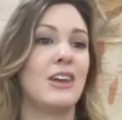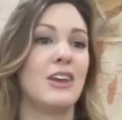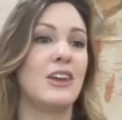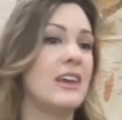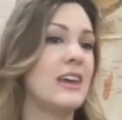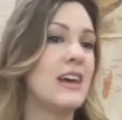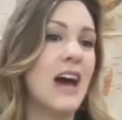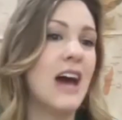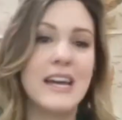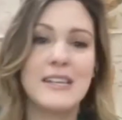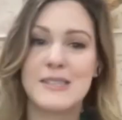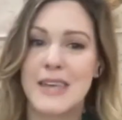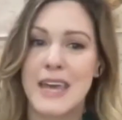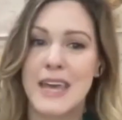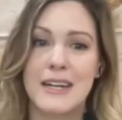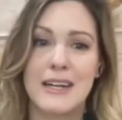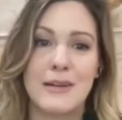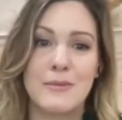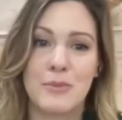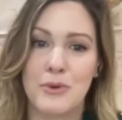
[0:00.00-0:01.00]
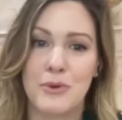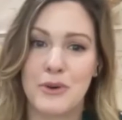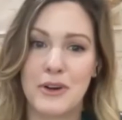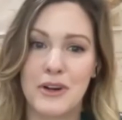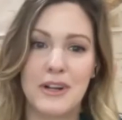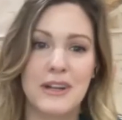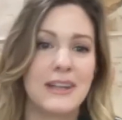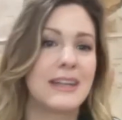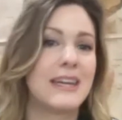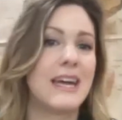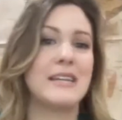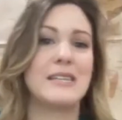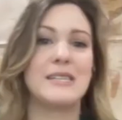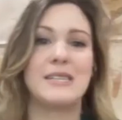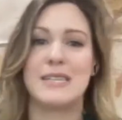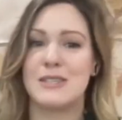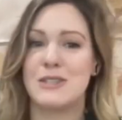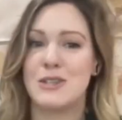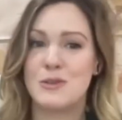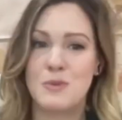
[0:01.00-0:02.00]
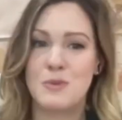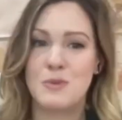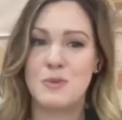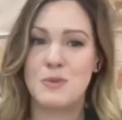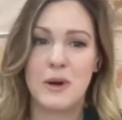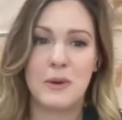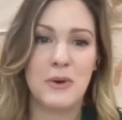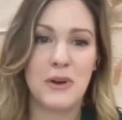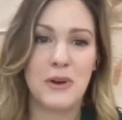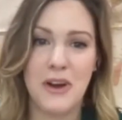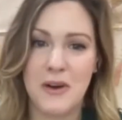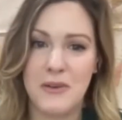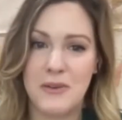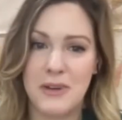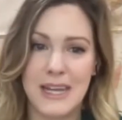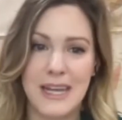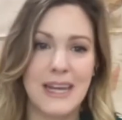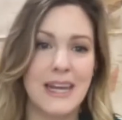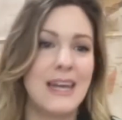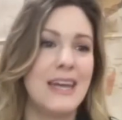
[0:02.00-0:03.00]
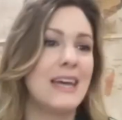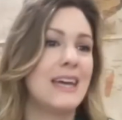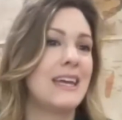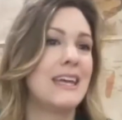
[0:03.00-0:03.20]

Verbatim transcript: guys, get on board. Guys, this is where we're going.